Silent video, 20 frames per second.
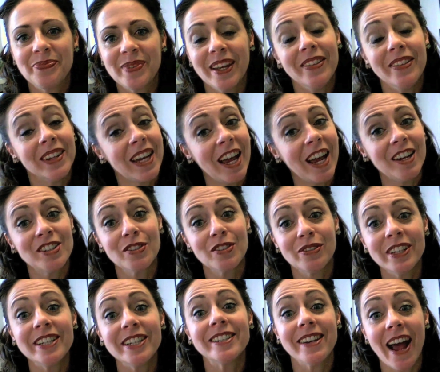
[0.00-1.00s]
In the case of
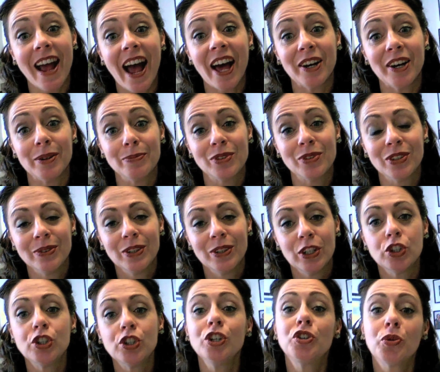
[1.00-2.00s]
Lisa Adams,
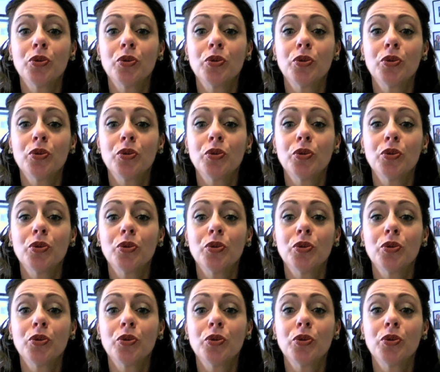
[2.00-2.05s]
she